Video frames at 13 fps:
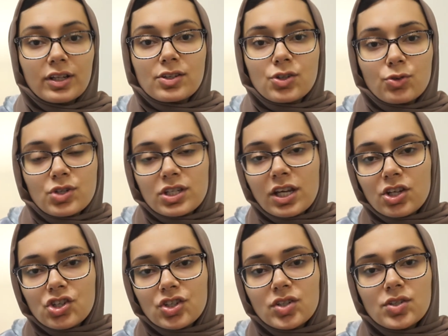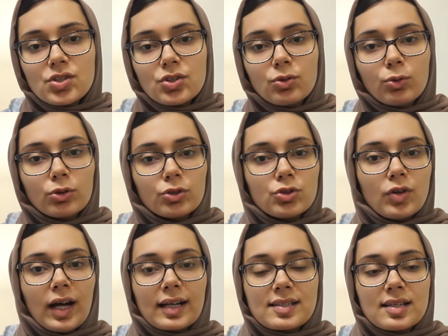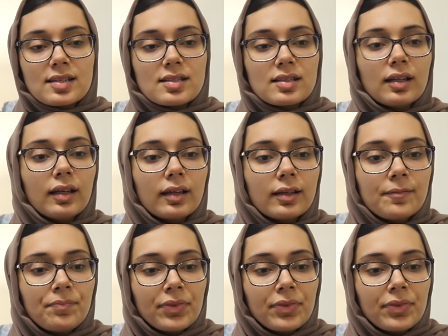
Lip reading: associations in order to access, like,